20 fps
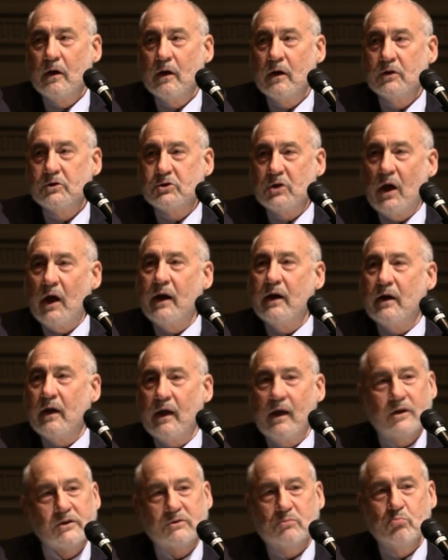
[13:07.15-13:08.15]
China
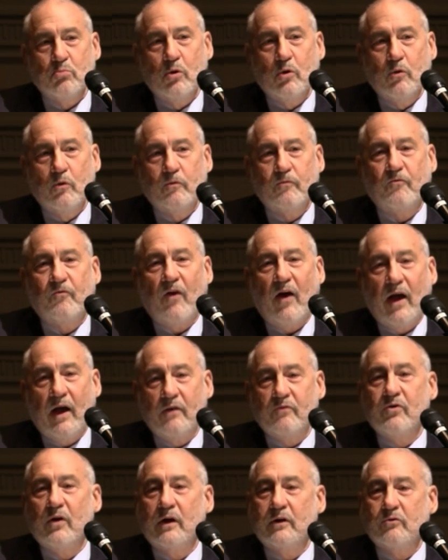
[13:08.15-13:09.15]
has moved
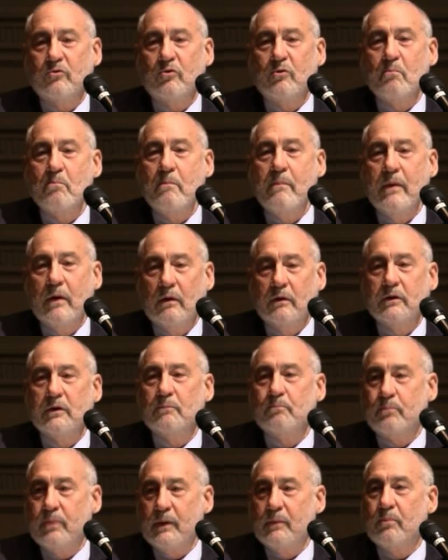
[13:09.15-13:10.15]
500
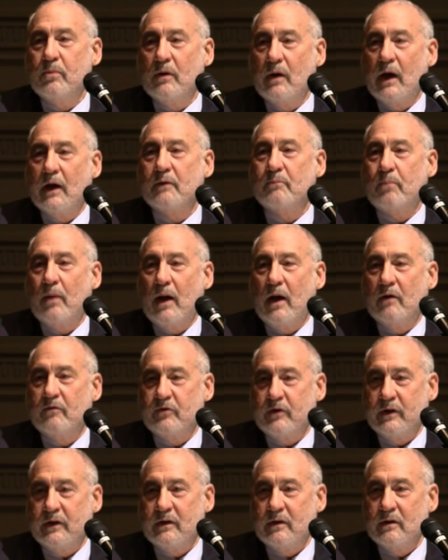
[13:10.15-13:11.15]
million people out of
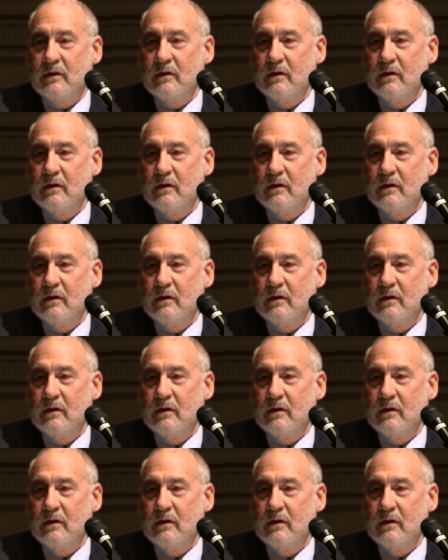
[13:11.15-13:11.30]
poverty